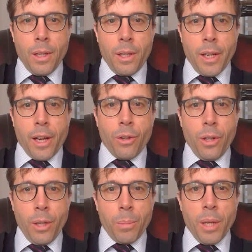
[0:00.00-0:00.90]
Now,
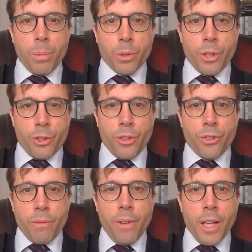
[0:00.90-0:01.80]
people can just
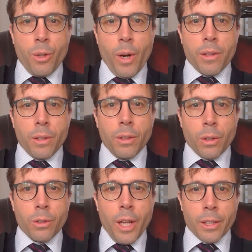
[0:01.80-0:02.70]
evaluate the
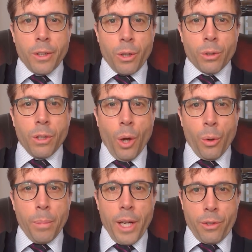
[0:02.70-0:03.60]
log likelihood lower
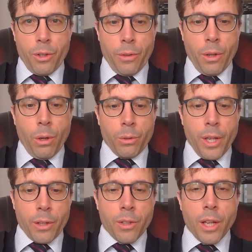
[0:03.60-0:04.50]
bound on the
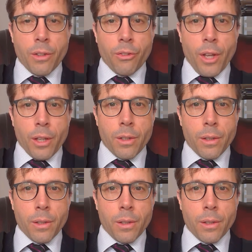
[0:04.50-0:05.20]
holdout dataset.